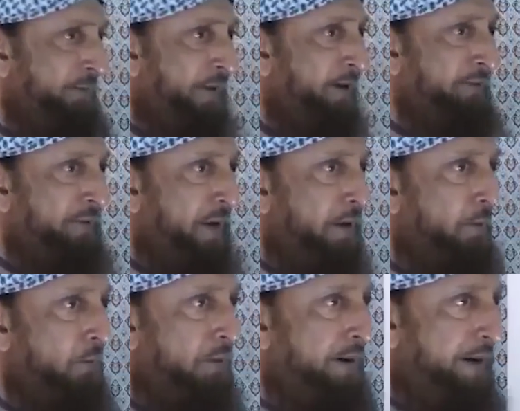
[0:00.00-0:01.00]
asked last
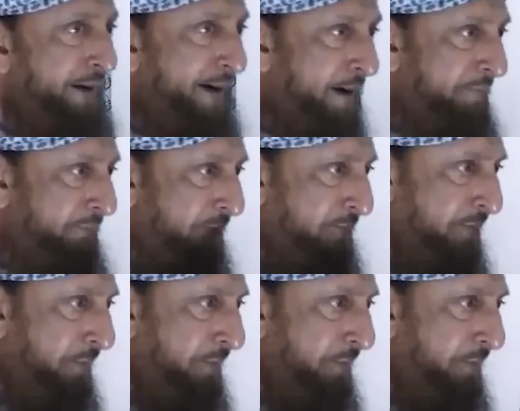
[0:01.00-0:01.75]
night, would he have to